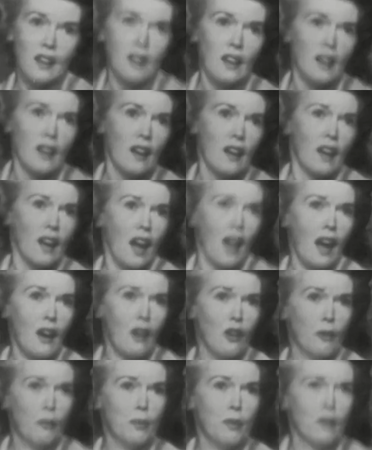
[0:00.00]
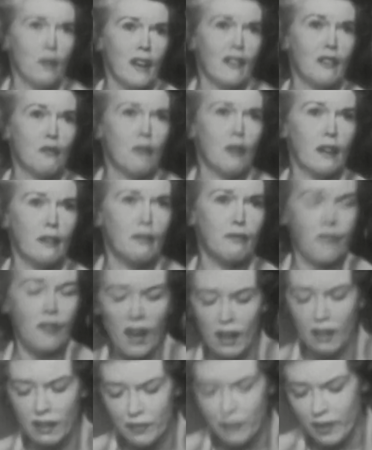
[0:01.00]
I hope you never run afoul of
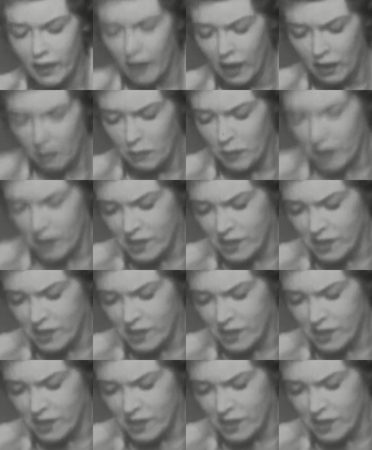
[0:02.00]
your enemies.